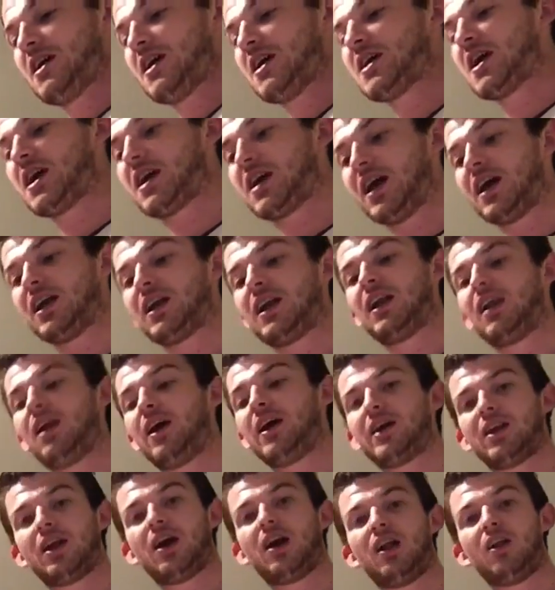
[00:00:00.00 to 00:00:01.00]
You gotta
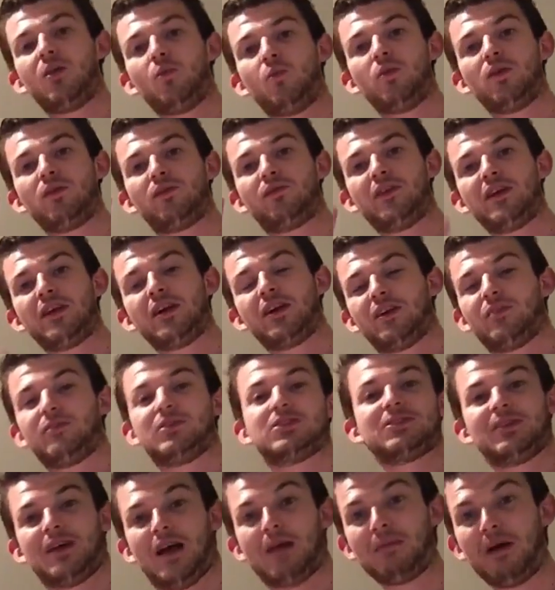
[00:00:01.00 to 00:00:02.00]
lie it all on one finger,
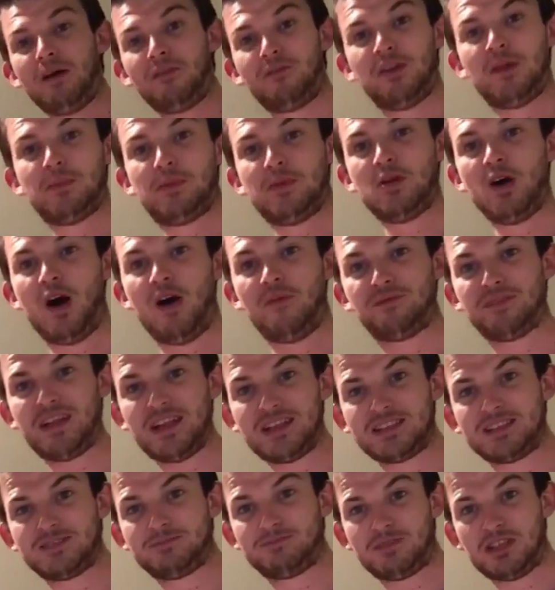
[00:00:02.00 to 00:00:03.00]
which I'm not flipping you off.
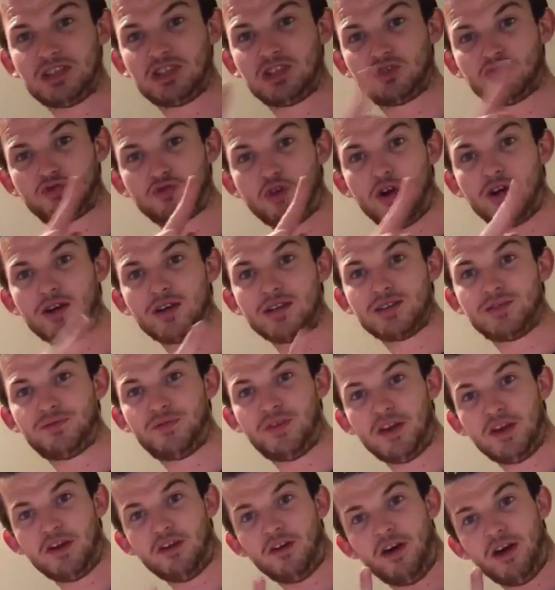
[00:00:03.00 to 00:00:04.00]
That's the strongest
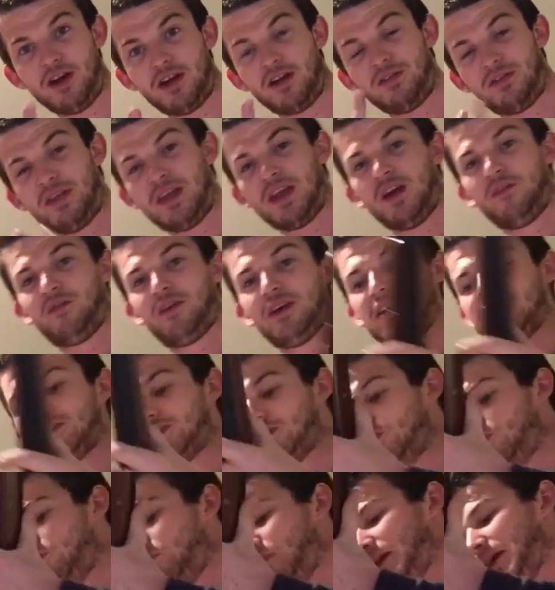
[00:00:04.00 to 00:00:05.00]
finger I can think of. I can
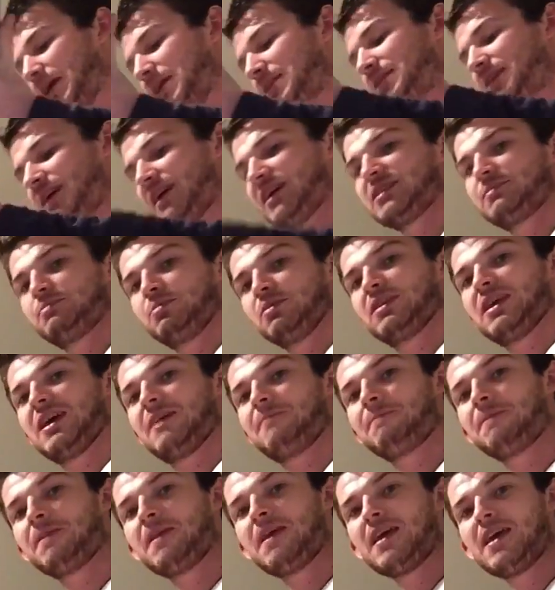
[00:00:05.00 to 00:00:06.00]
do it with my index, but
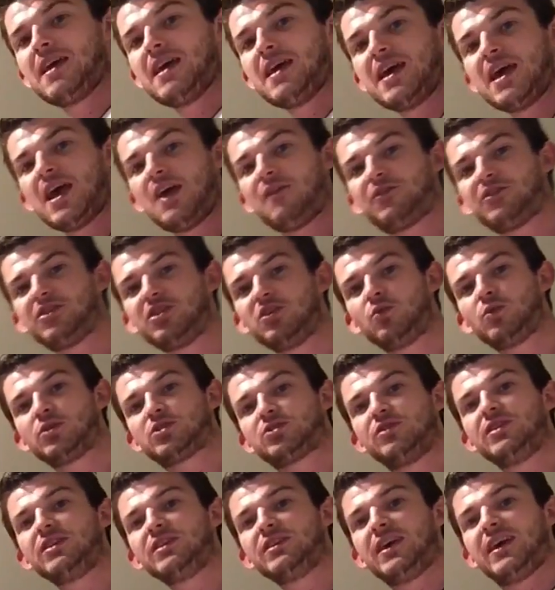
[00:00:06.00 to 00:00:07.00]
then if you do it with
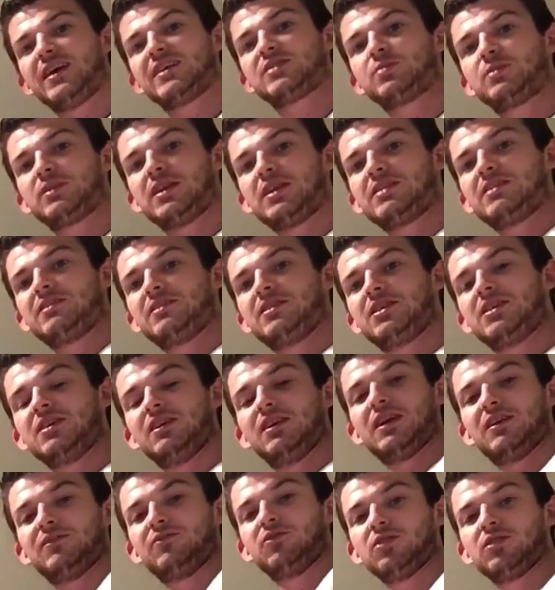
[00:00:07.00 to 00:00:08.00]
your index, well then
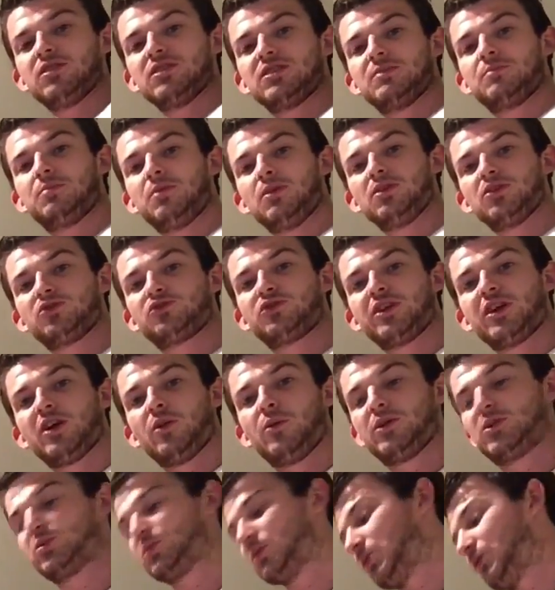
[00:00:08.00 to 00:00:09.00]
you'll have nothing to pull the trigger,
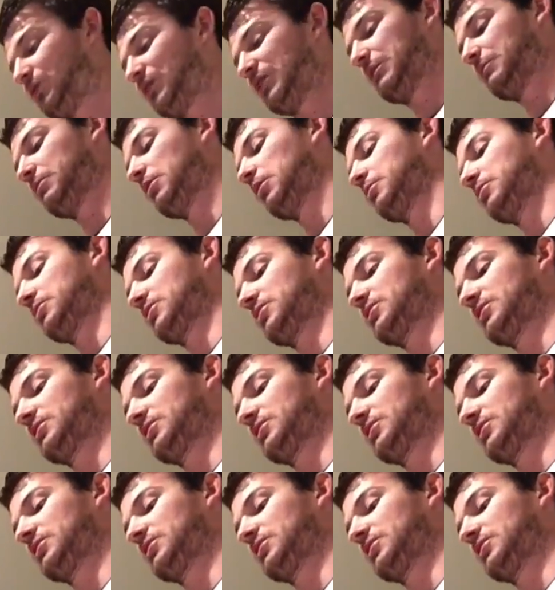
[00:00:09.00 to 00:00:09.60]
which would defeat the purpose.